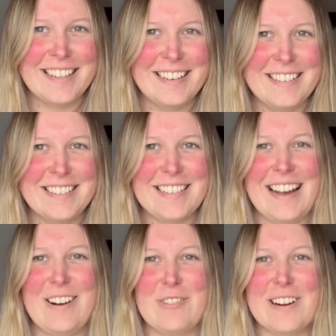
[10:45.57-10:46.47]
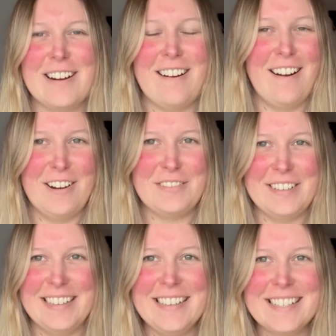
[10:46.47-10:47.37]
that is our
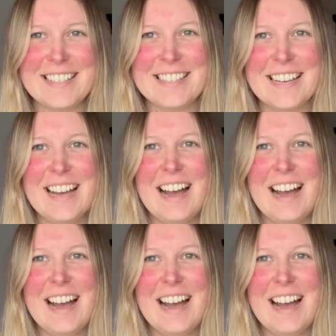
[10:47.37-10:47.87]
office.